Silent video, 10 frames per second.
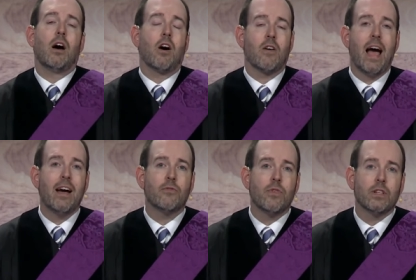our
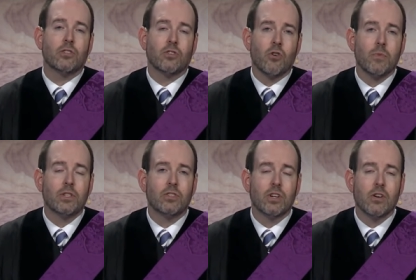Advent
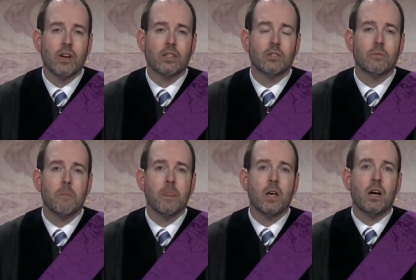sermon series
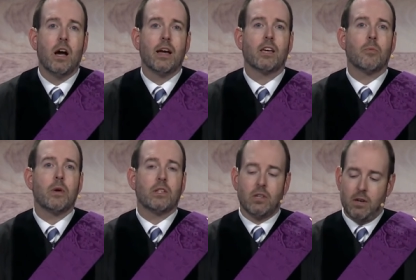it could
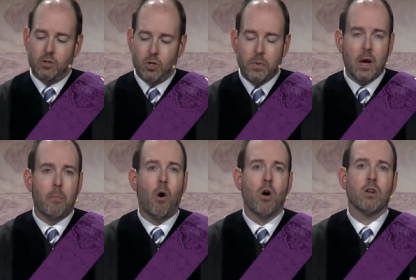be to, to be a
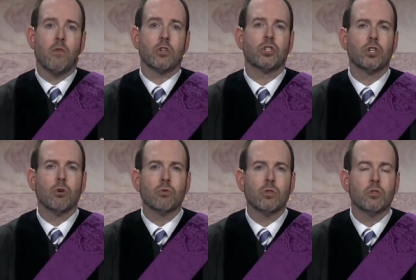part of our
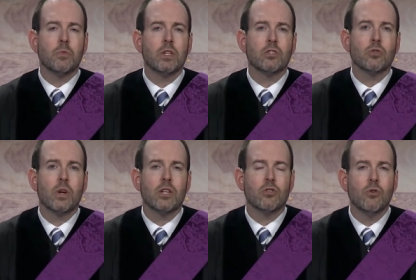children's
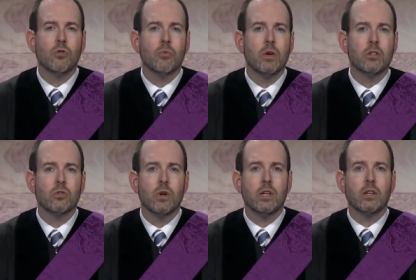ministry and youth
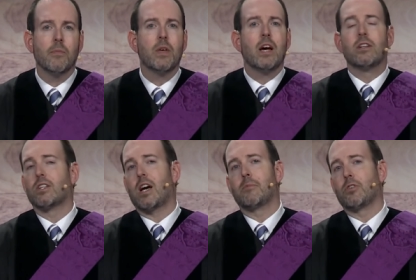ministry, to,
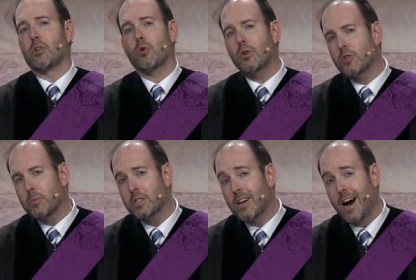to come to the
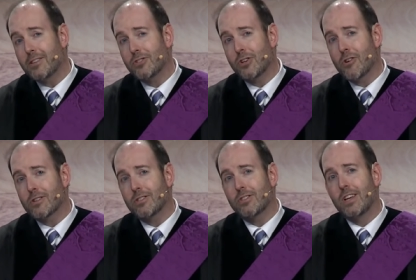Christmas
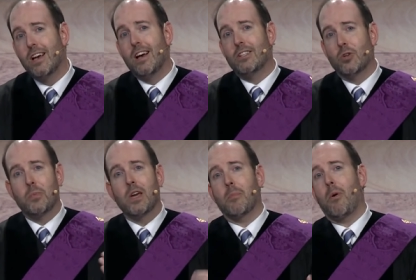concerts, to
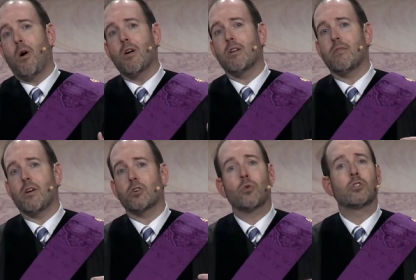be a part of
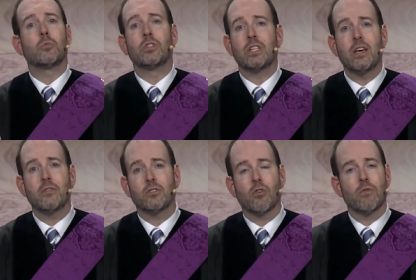our Christmas
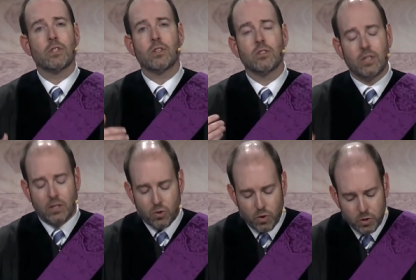Eve services
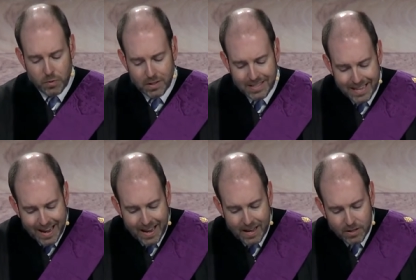and Christmas
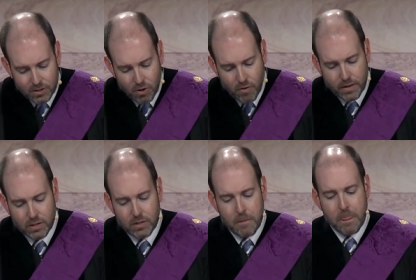Day service.